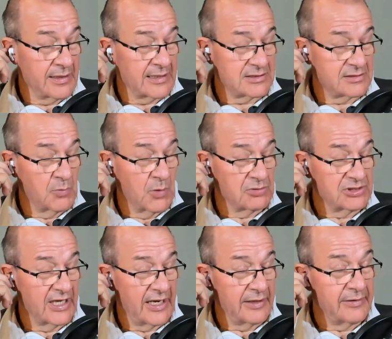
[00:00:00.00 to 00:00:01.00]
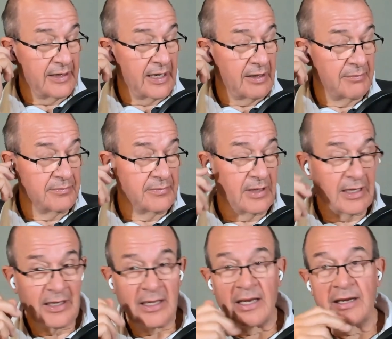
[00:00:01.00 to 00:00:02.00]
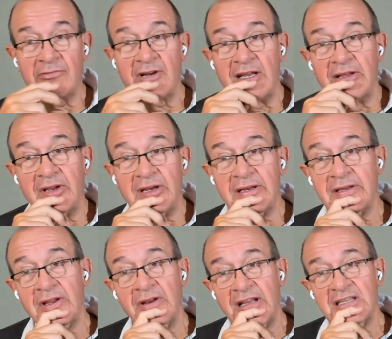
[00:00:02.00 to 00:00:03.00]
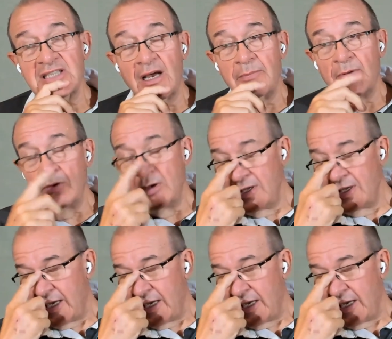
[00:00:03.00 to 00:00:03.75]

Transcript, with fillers: that's well said, um, and, and a really good good example.